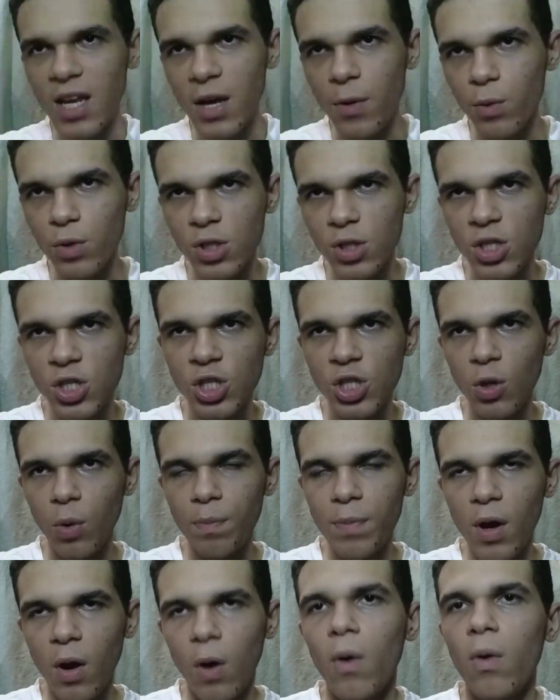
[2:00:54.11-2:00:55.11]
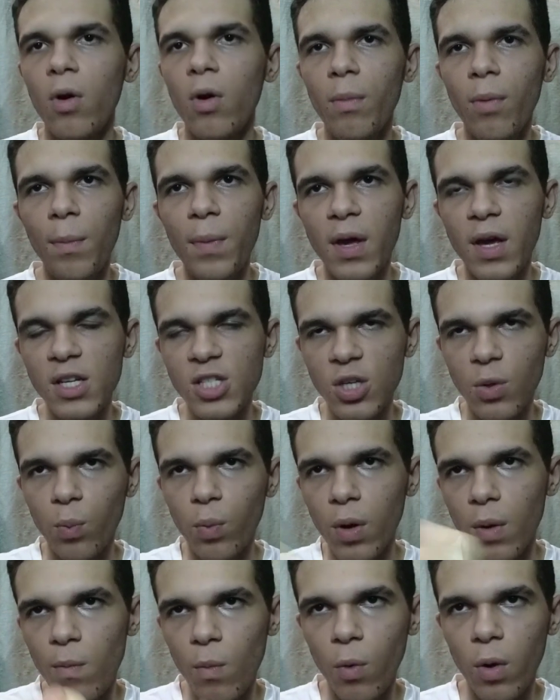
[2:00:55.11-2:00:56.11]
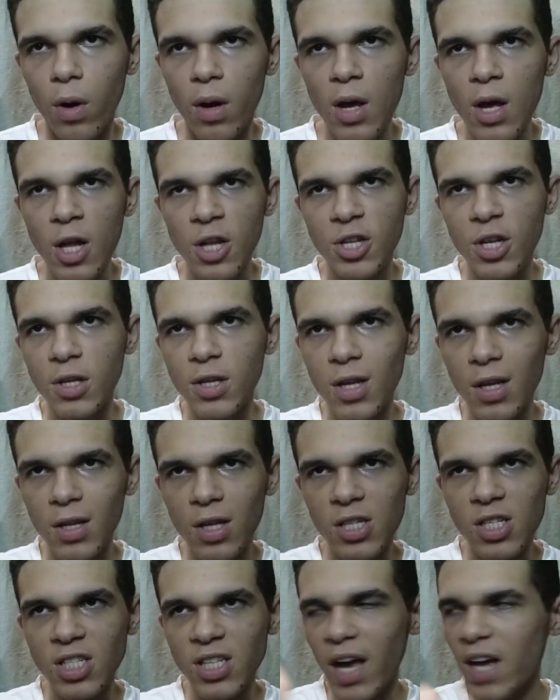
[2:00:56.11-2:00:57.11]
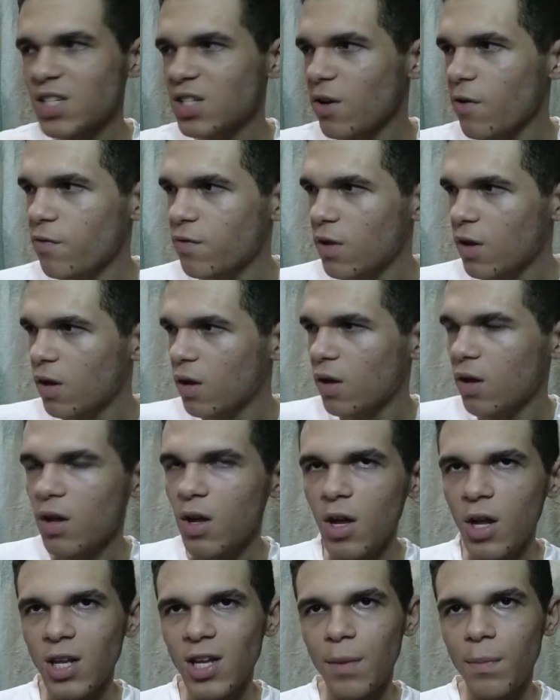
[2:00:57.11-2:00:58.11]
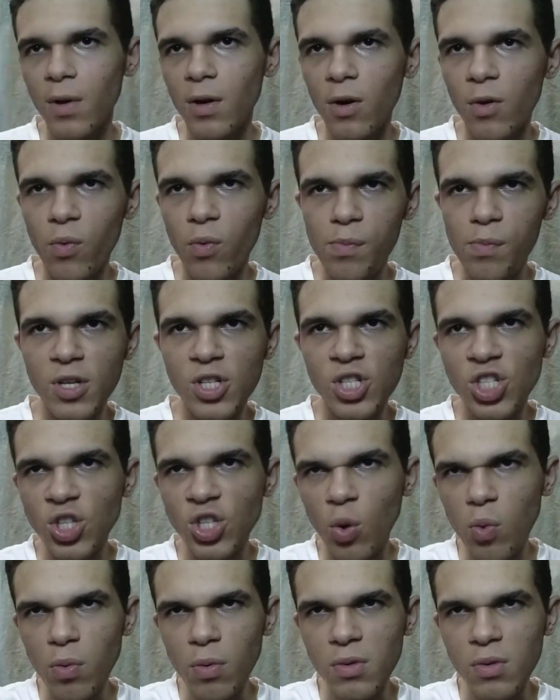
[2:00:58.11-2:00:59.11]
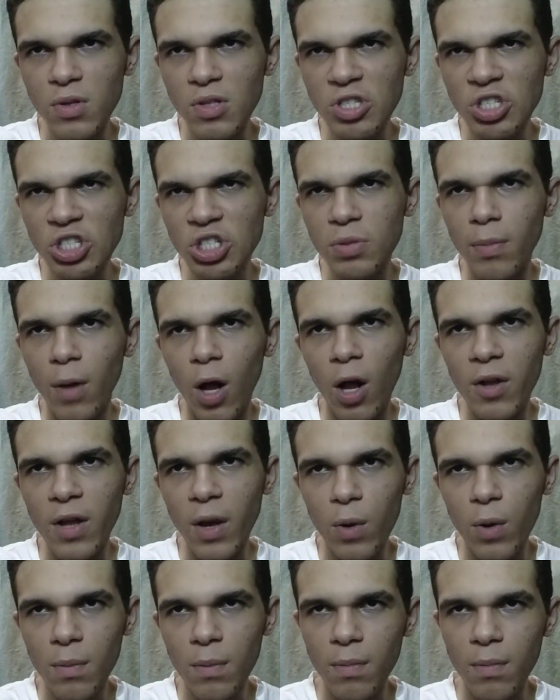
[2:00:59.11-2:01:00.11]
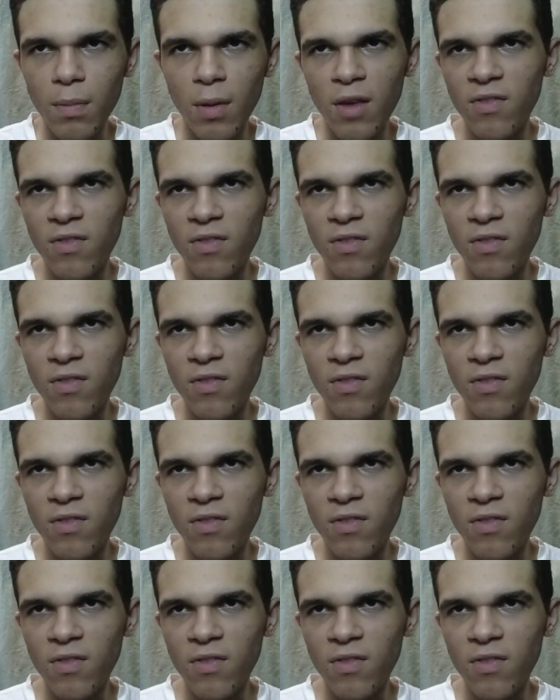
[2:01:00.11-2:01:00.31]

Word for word: and it would still be horrible because it wouldn't work the, the the size of the the mirror would be so small that wouldn't